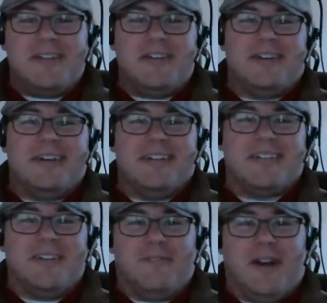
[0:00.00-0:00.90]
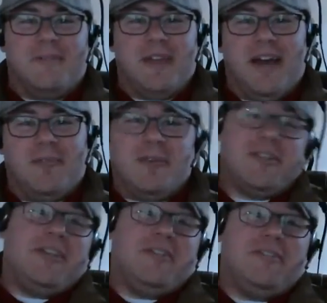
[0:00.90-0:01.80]
Dillon lay a stiff arm down,
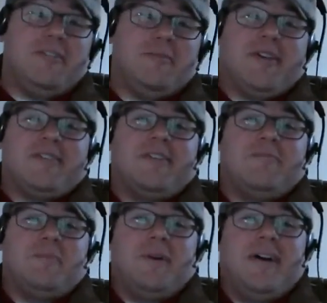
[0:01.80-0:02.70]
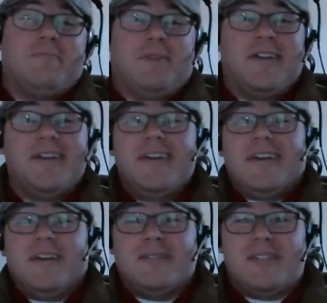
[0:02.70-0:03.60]
which he didn't do because he didn't play, but
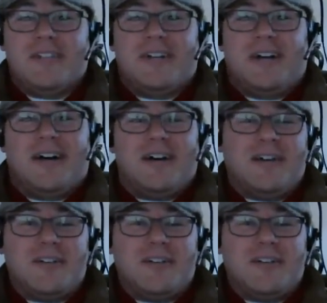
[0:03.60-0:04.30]
it was still a, a